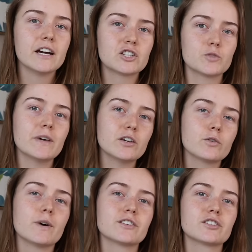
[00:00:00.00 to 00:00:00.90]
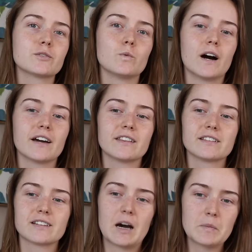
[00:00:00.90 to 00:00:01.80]
It should make you question why
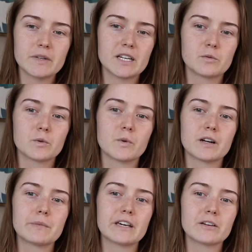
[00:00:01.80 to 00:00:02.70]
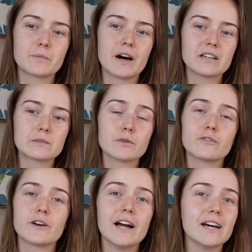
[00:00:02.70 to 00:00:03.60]
this company would want to make it possible
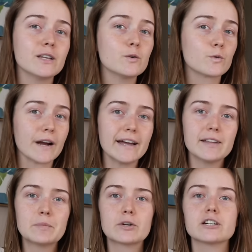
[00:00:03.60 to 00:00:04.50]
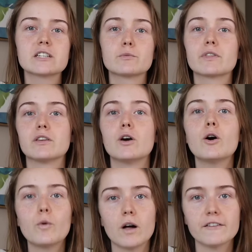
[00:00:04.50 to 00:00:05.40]
for any random person with
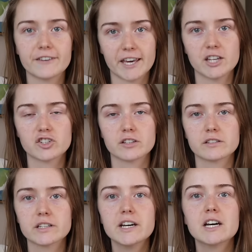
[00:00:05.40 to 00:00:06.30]
no qualifications